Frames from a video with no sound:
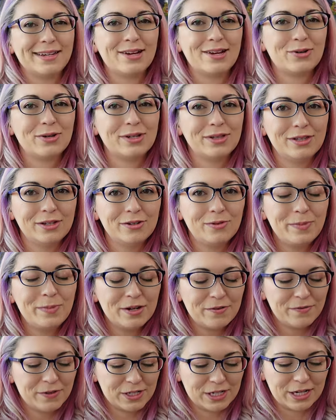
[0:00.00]
Now, a little
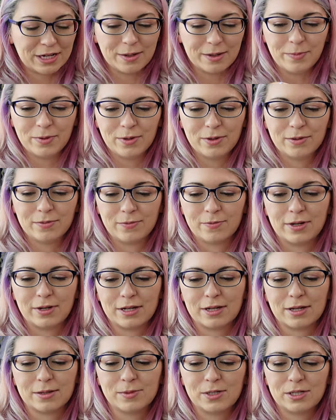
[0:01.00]
bit of a tip when
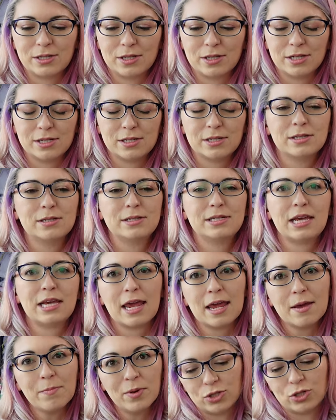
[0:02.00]
it comes to this
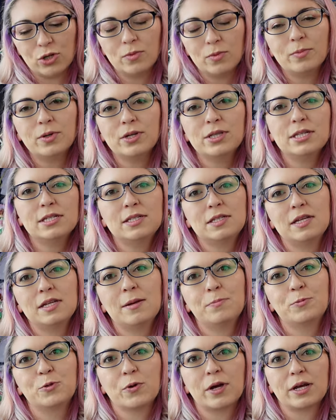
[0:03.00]
tape, don't put this
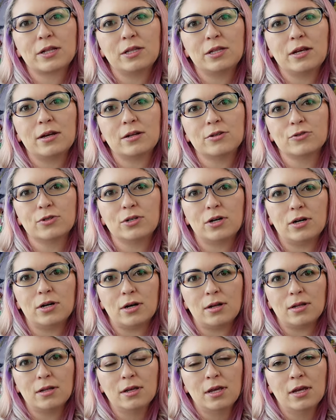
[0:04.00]
tape directly on your
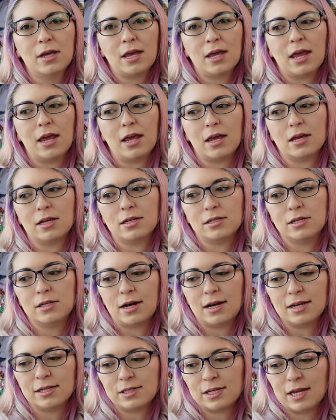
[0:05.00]
doll. And
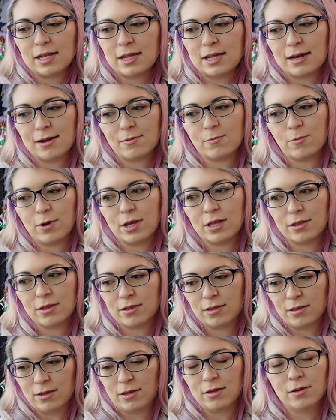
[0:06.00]
I say that
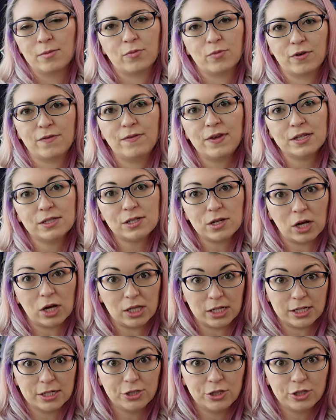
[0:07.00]
with previous
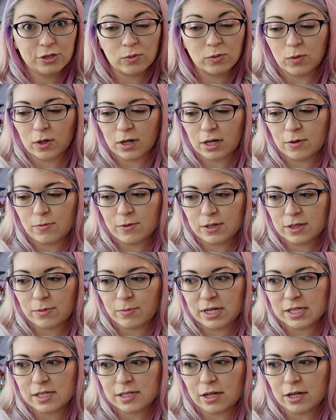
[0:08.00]
knowledge, working with
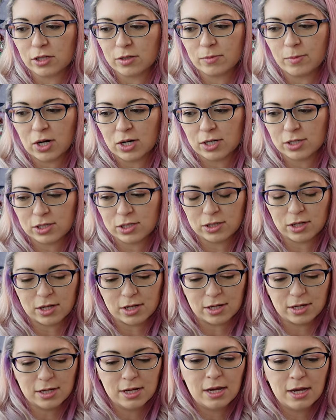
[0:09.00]
my Sailor Mars
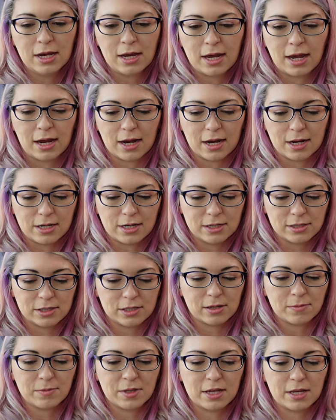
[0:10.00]
doll, and it's
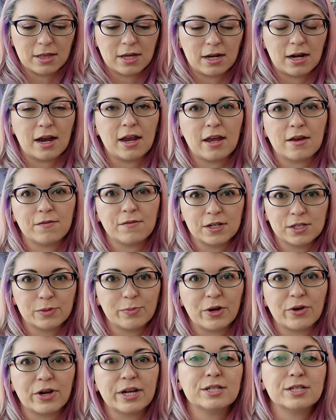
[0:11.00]
something that I have
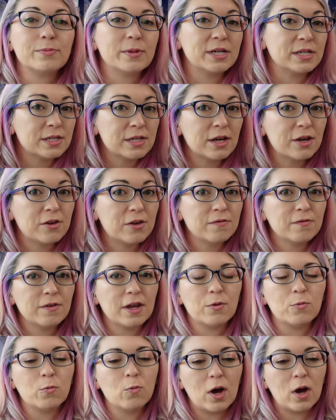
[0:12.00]
experienced myself
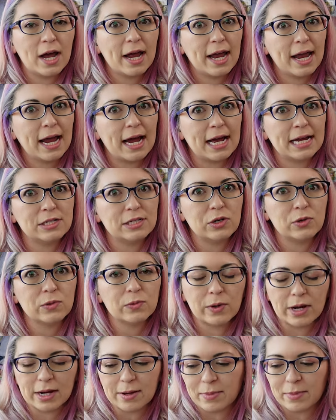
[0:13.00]
and why I
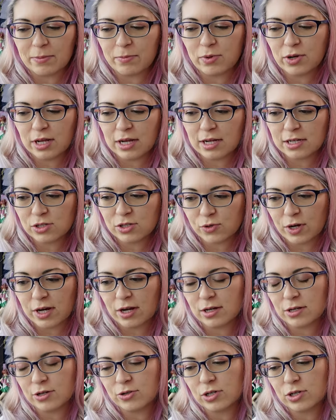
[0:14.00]
don't recommend putting it straight
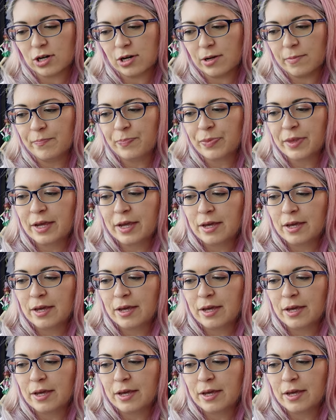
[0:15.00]
on your doll.